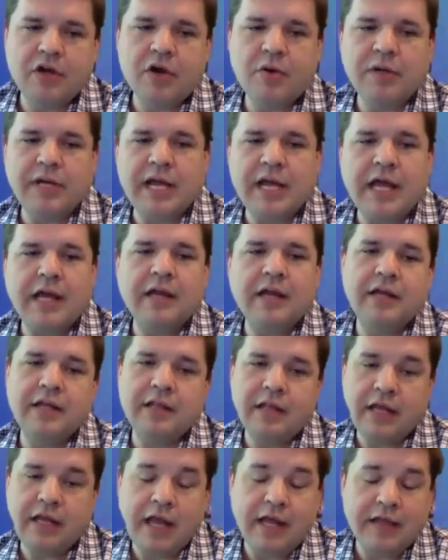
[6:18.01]
going at it,
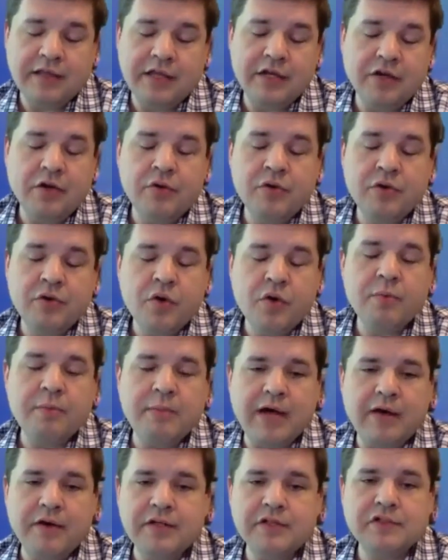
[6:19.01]
and they and they don't know
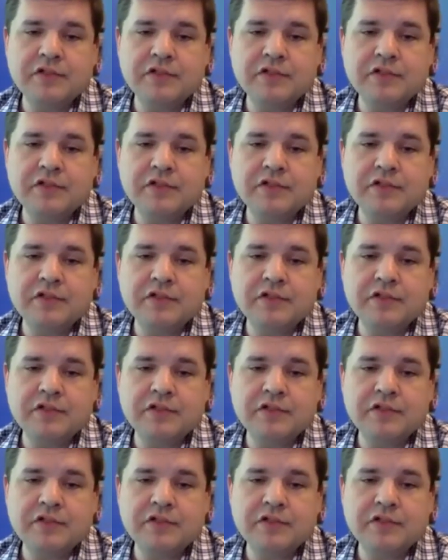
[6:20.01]
about it.